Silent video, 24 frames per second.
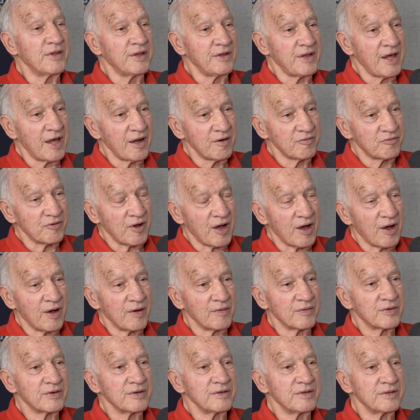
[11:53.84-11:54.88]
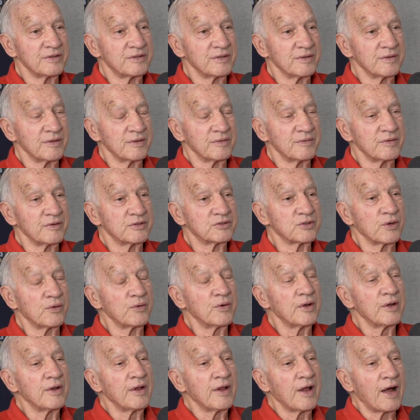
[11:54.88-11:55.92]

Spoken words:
Then that evolved into the so